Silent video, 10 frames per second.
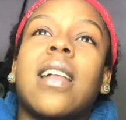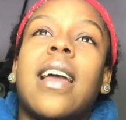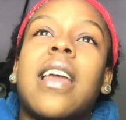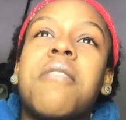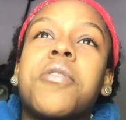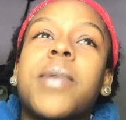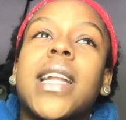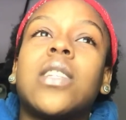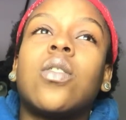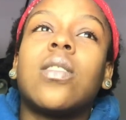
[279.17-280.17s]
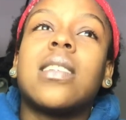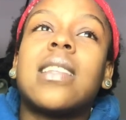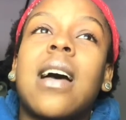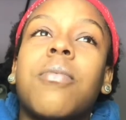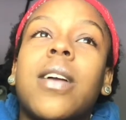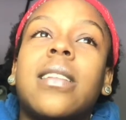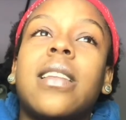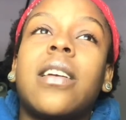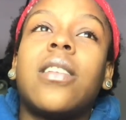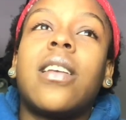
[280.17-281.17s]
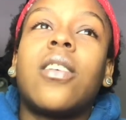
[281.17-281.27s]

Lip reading: Like, everybody's going to stop right there.